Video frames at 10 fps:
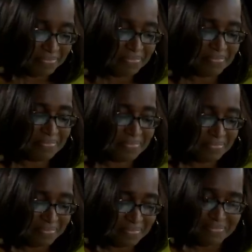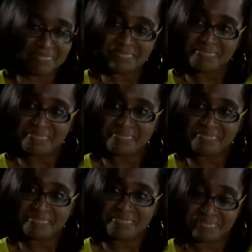And one of them they spoke positive
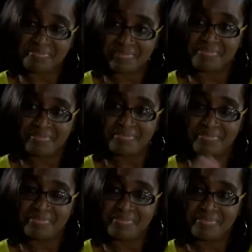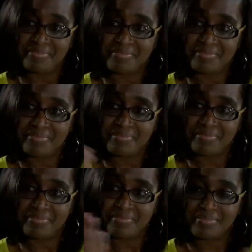to, one of them they spoke negative to, and
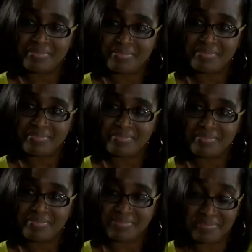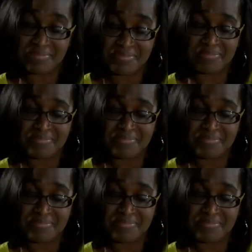one of them they didn't speak to at all.